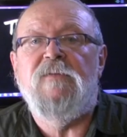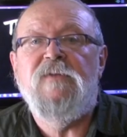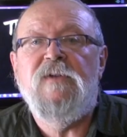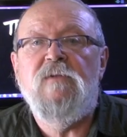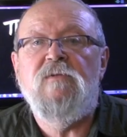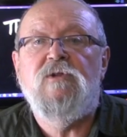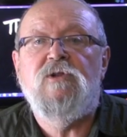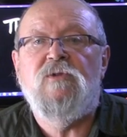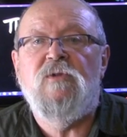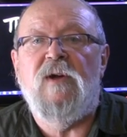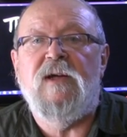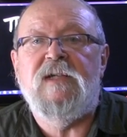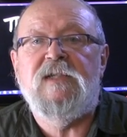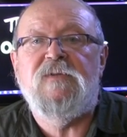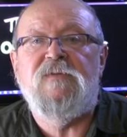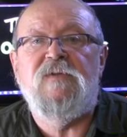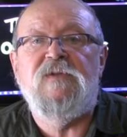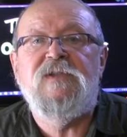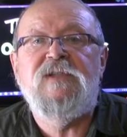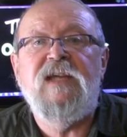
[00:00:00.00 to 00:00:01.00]
a few tricks
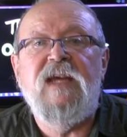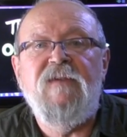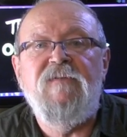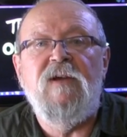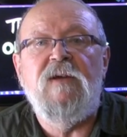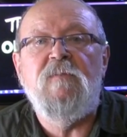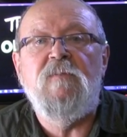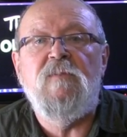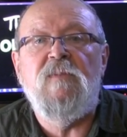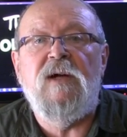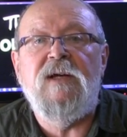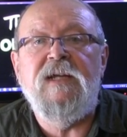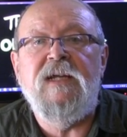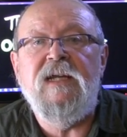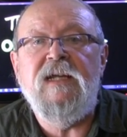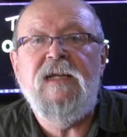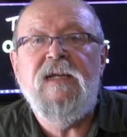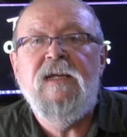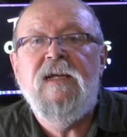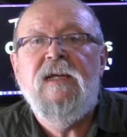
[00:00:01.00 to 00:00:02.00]
for saving
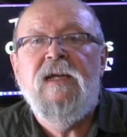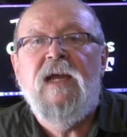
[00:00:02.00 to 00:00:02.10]
money